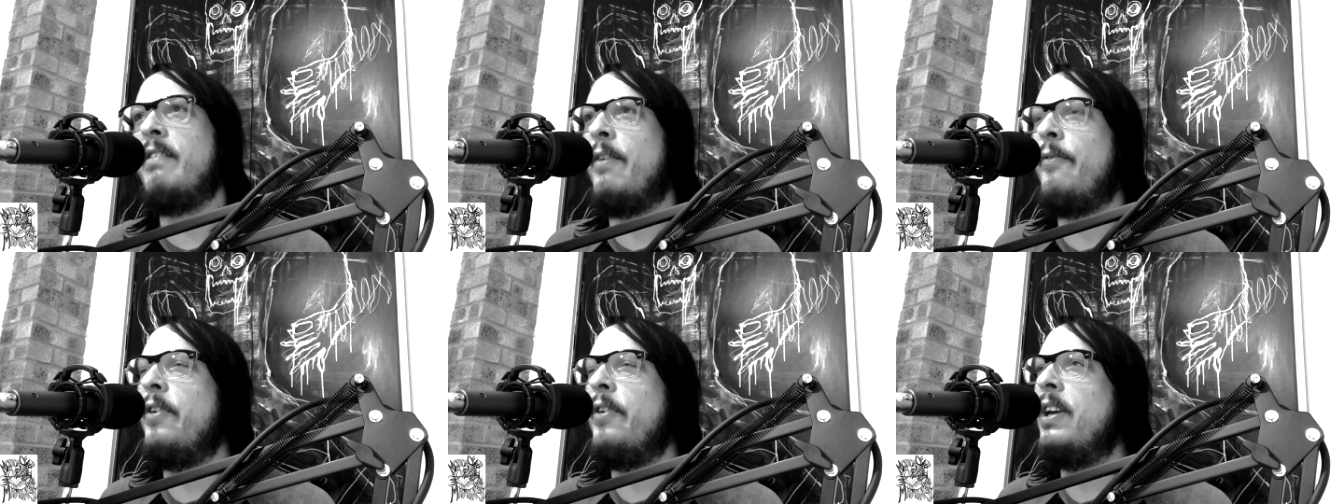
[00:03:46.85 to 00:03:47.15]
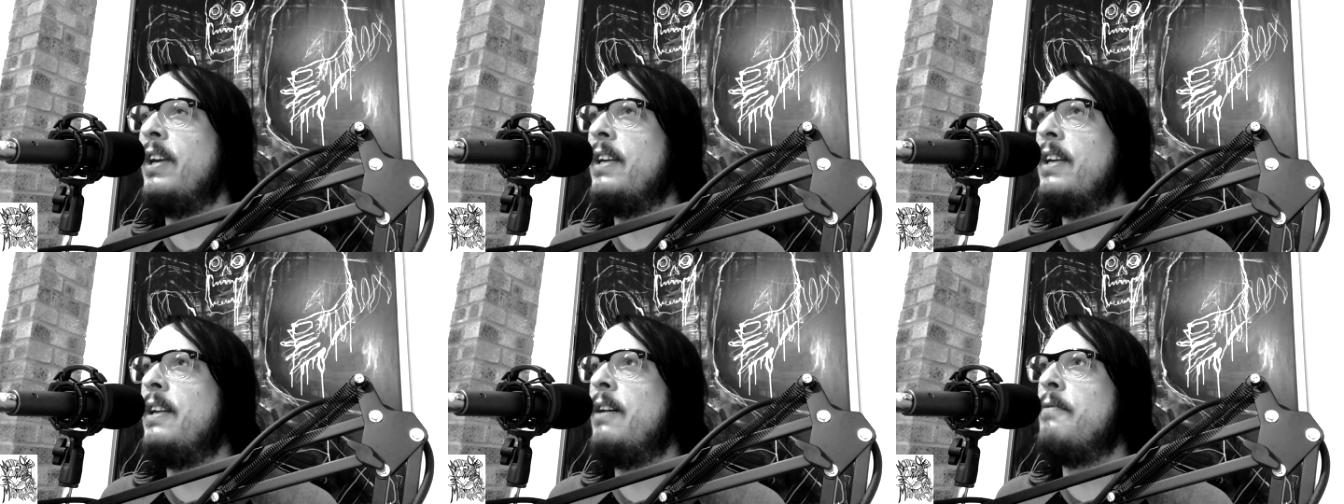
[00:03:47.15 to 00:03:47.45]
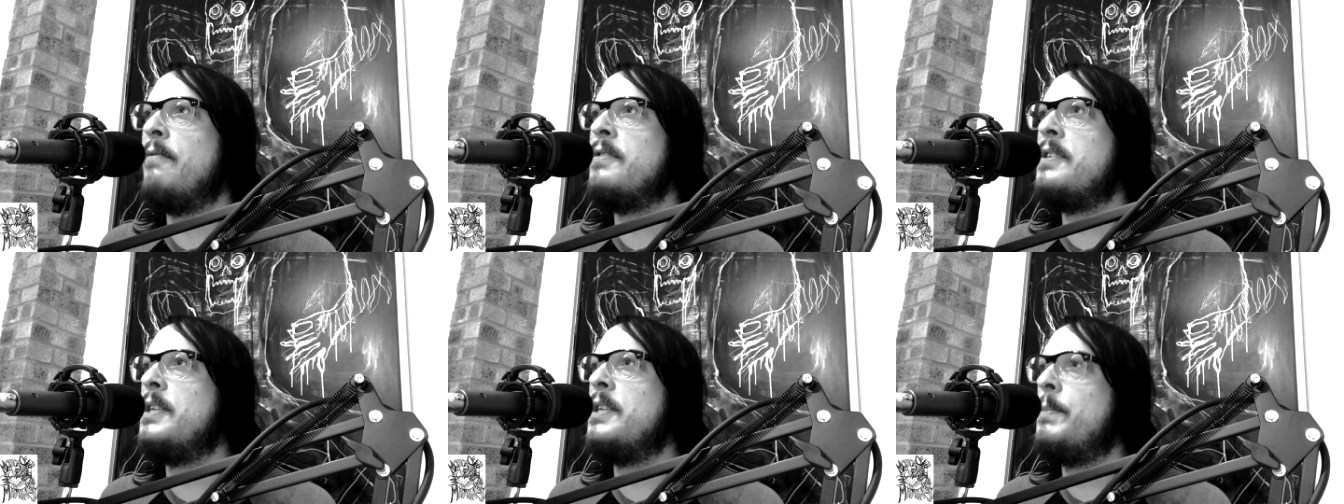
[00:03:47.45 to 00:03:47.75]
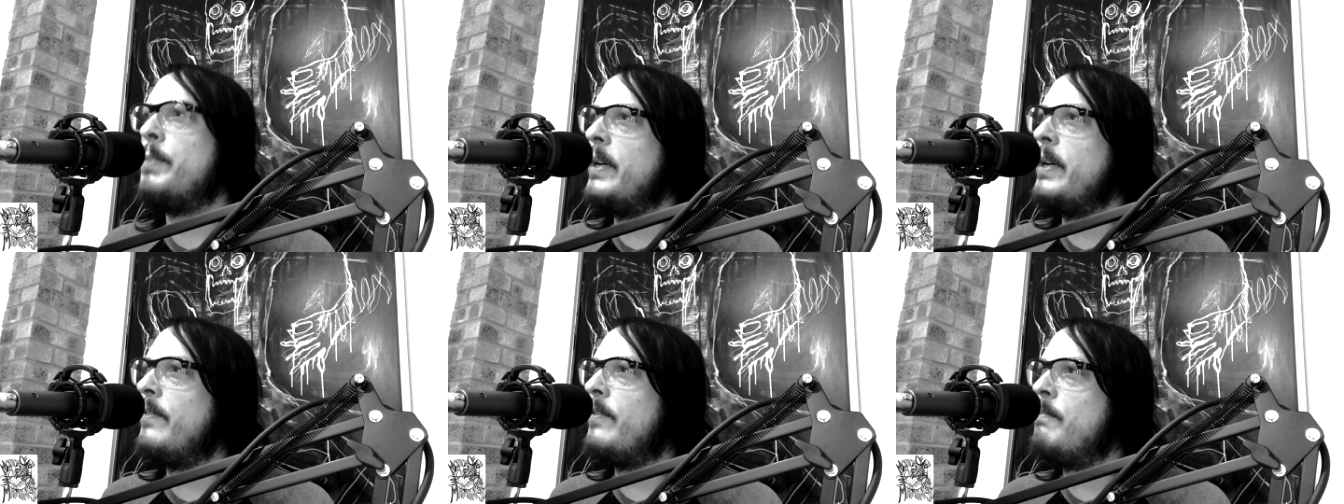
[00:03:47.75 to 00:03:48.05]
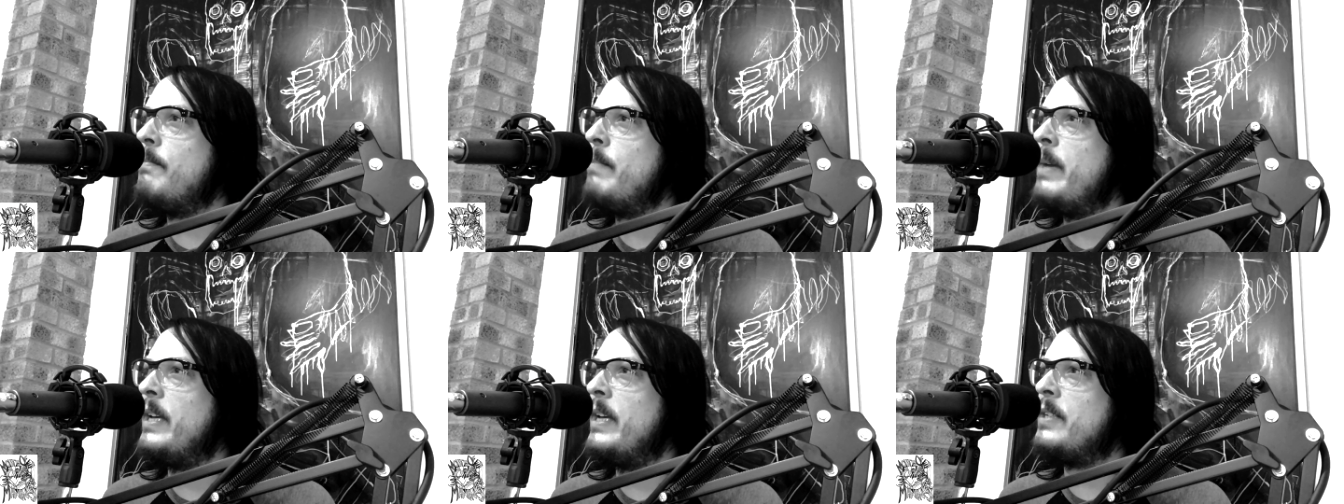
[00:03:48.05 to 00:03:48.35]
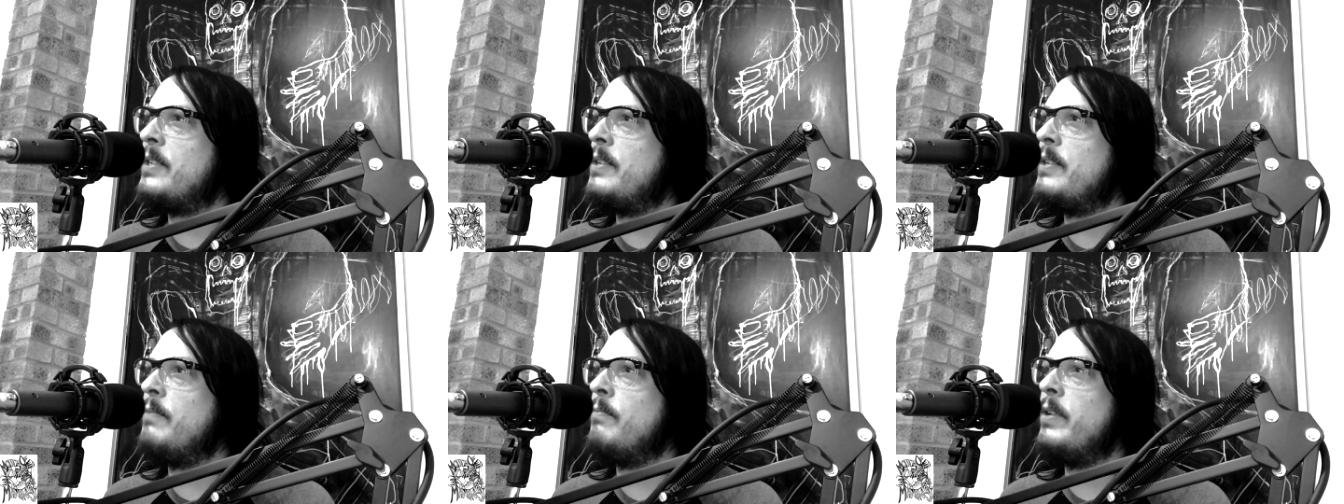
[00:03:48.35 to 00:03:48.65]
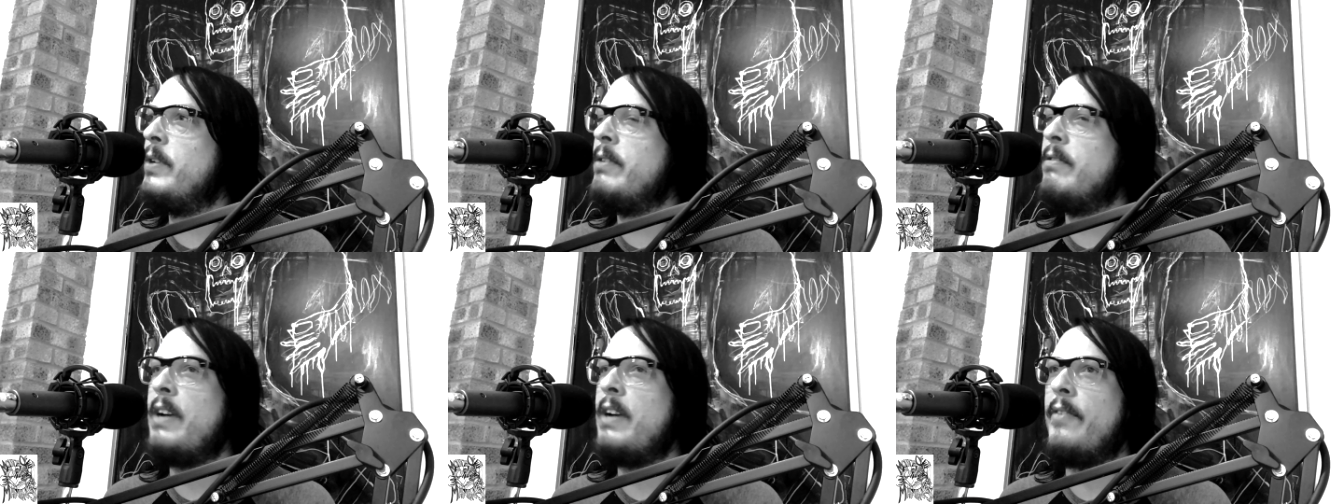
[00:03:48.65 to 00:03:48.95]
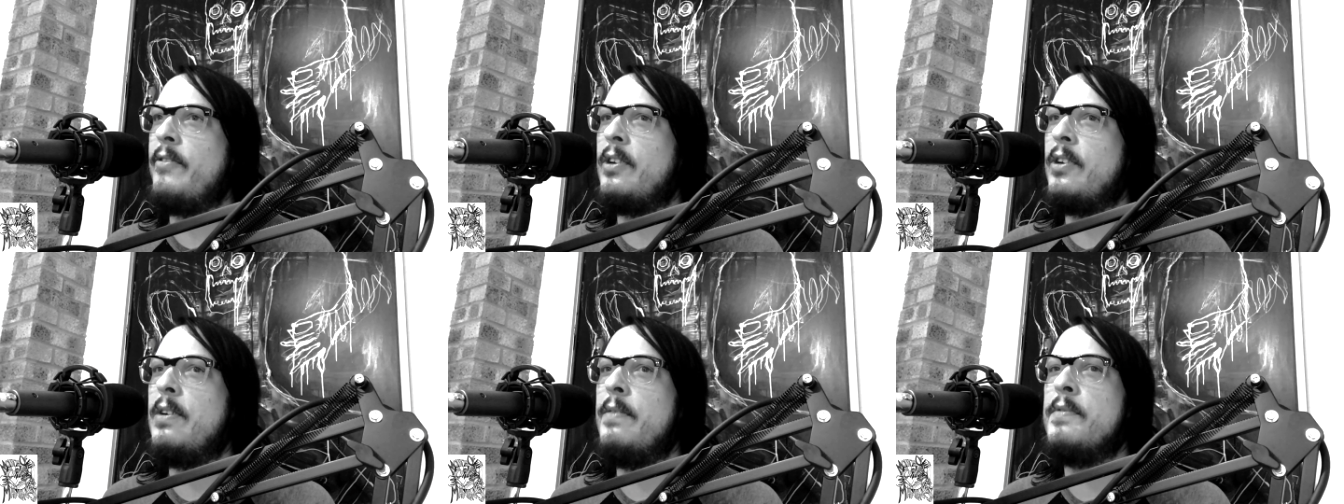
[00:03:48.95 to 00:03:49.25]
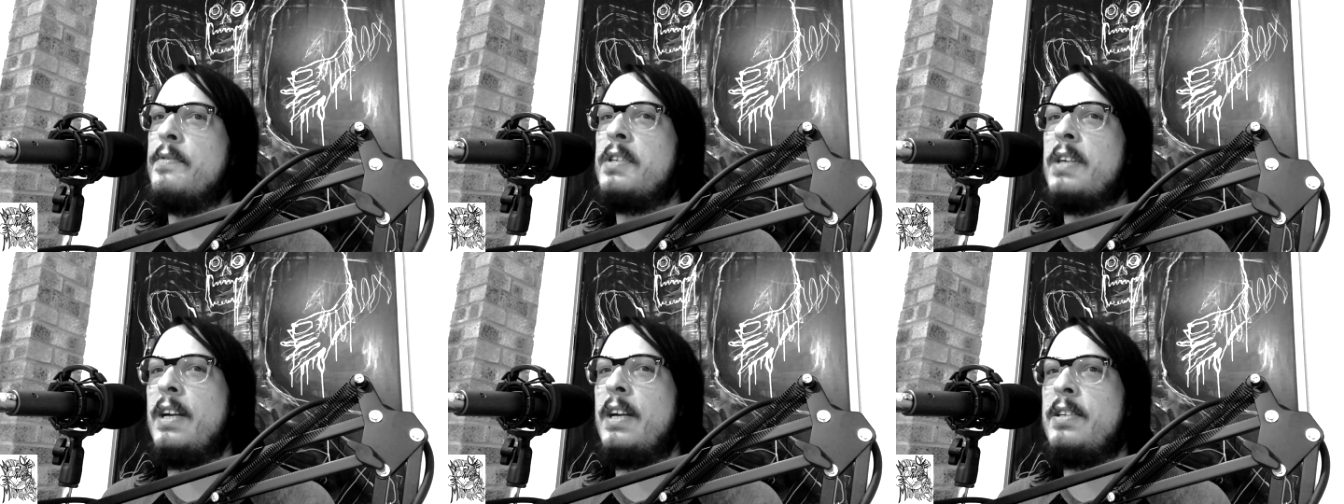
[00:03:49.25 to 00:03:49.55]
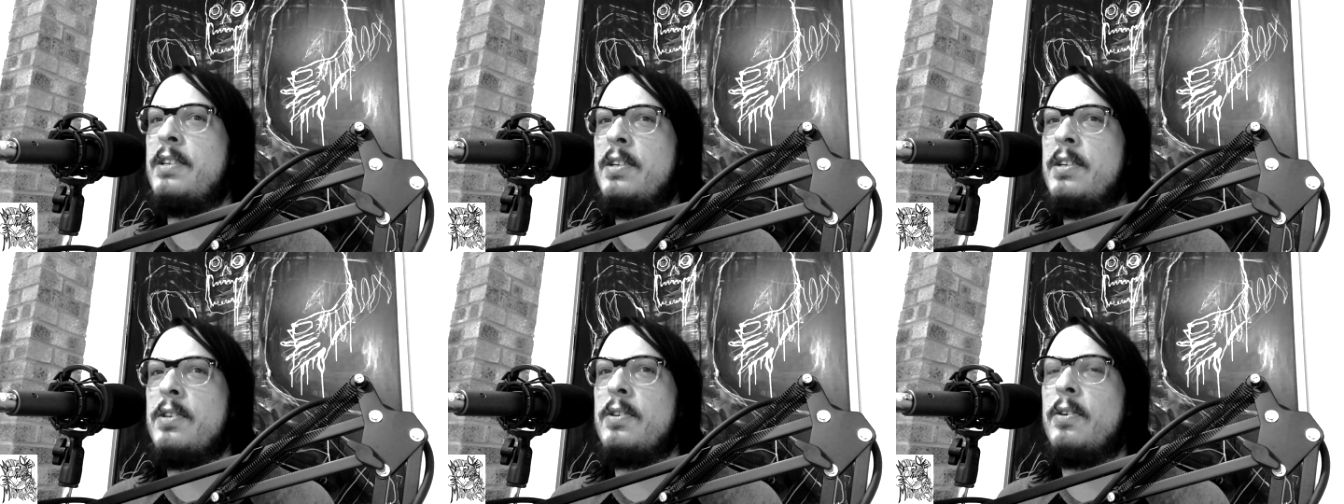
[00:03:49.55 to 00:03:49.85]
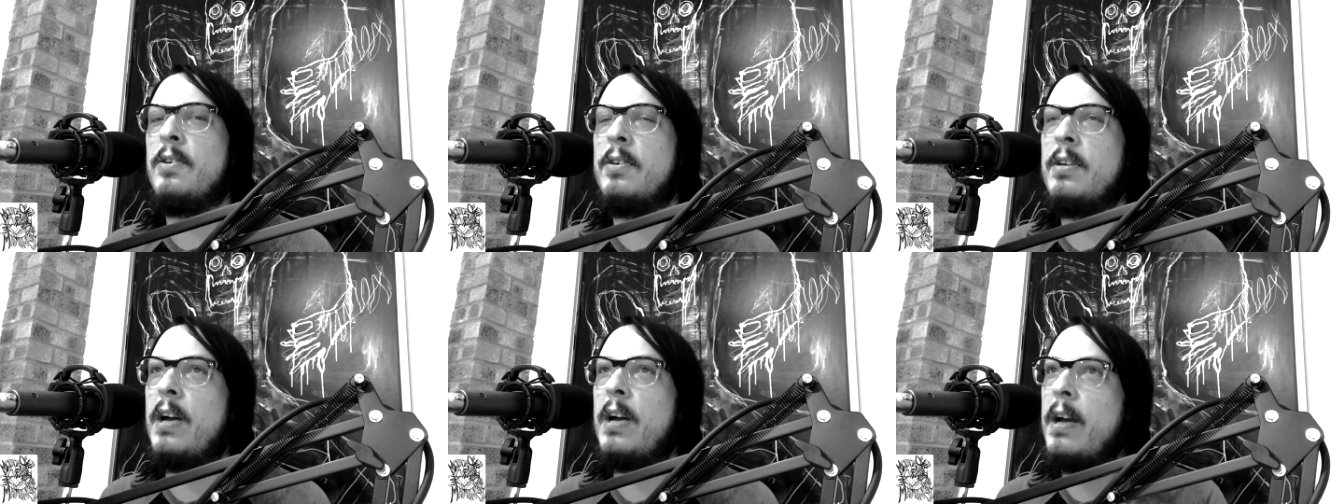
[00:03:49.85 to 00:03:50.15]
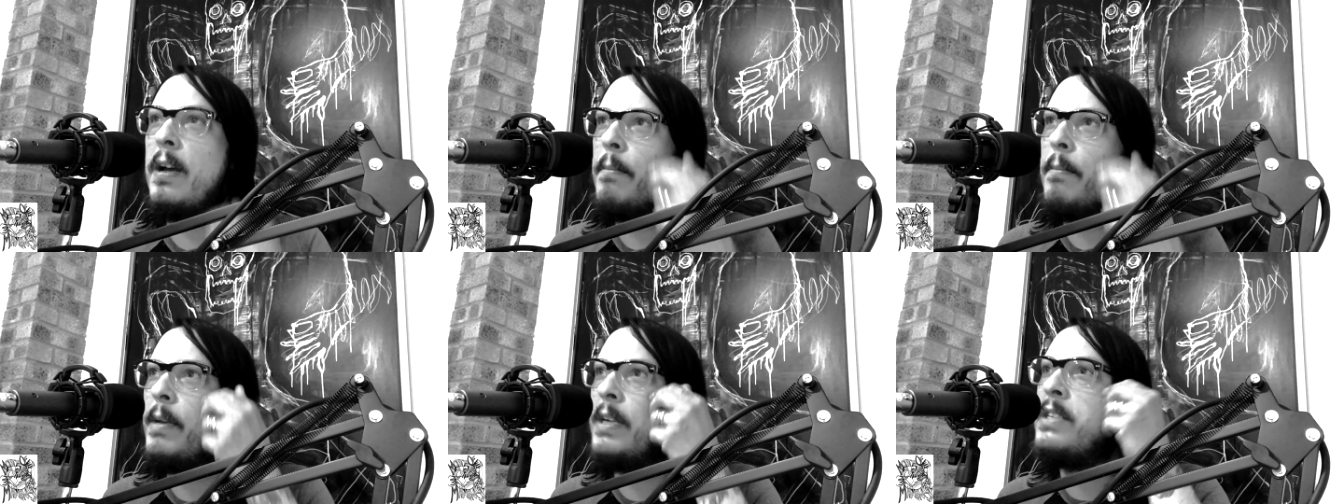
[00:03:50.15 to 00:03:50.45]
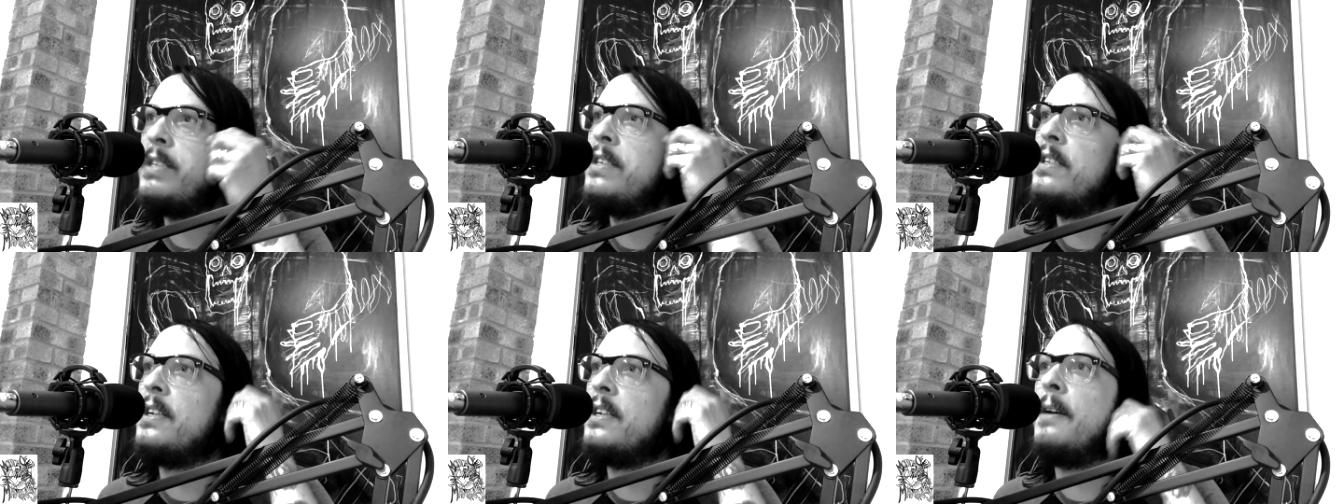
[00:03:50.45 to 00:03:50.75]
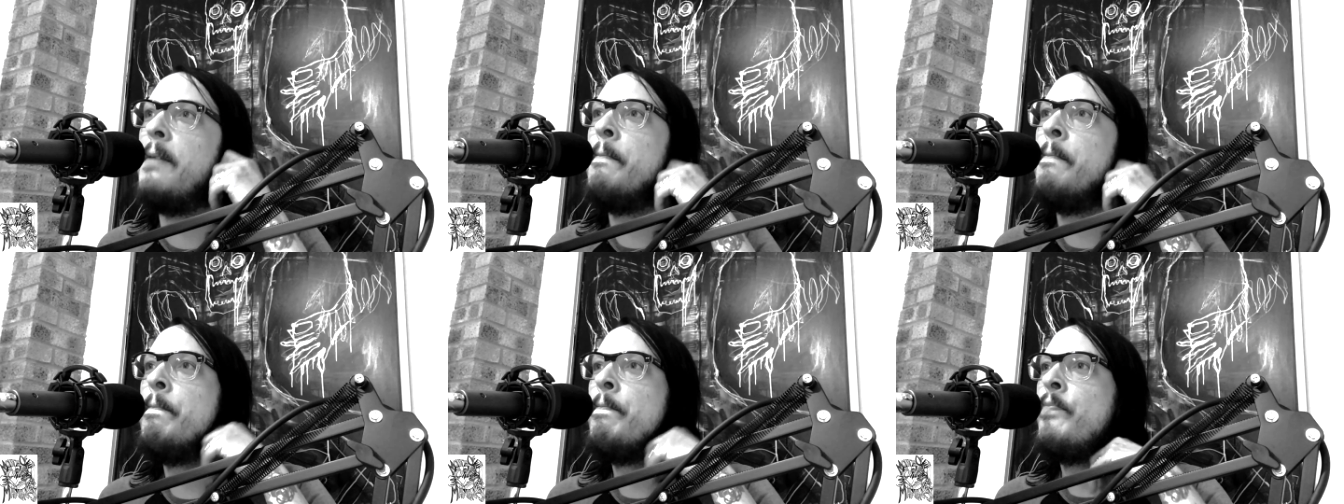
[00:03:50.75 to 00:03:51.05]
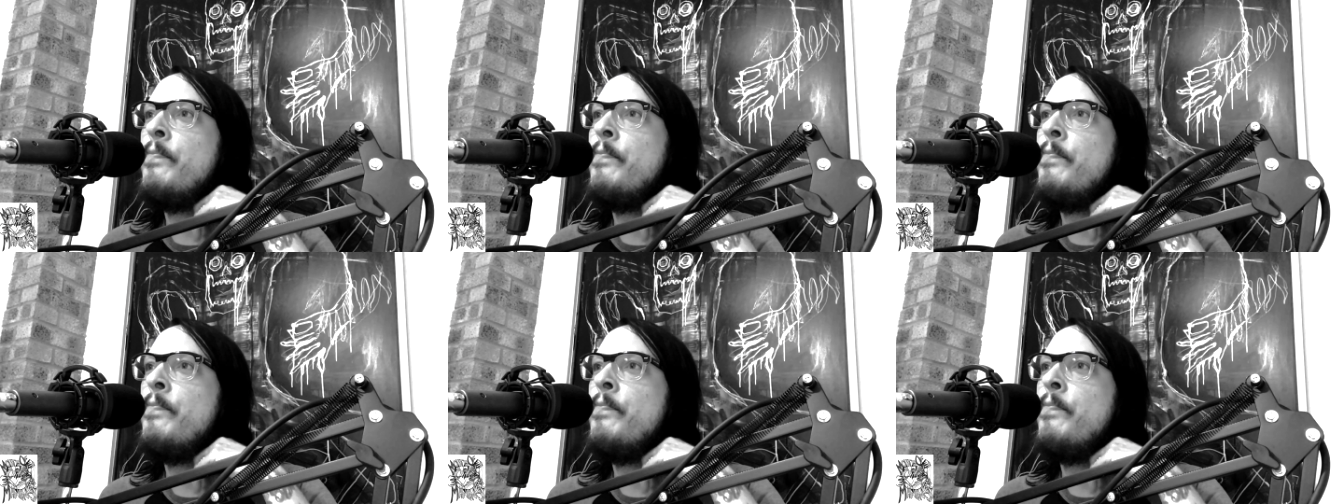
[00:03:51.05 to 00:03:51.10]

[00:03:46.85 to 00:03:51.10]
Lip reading: I think, and I was in a bit of a mess, and we were having conversations on Messenger,